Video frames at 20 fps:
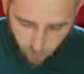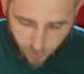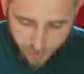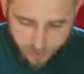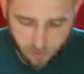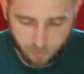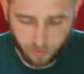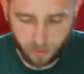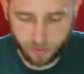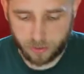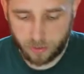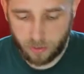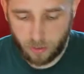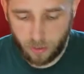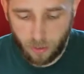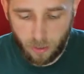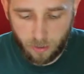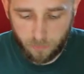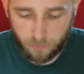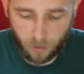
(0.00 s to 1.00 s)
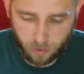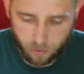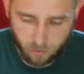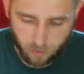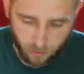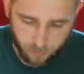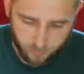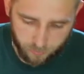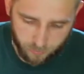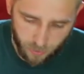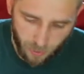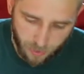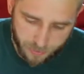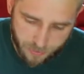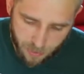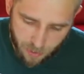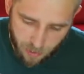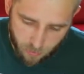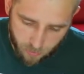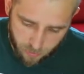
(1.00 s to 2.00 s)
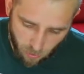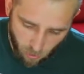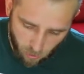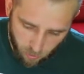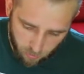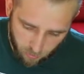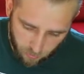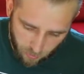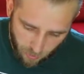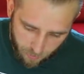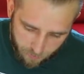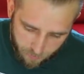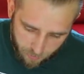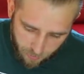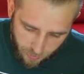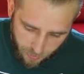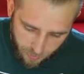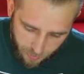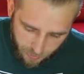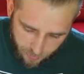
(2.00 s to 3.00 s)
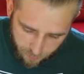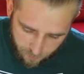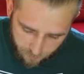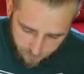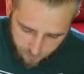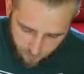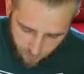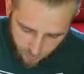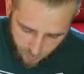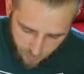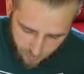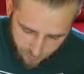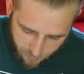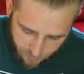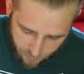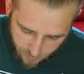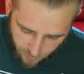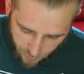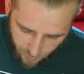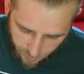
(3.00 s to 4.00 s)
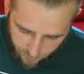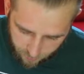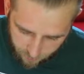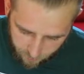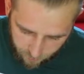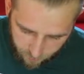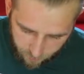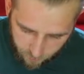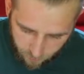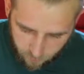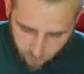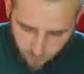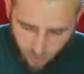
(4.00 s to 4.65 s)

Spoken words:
way too much, but who knows. The idea with the oil, I believe, is that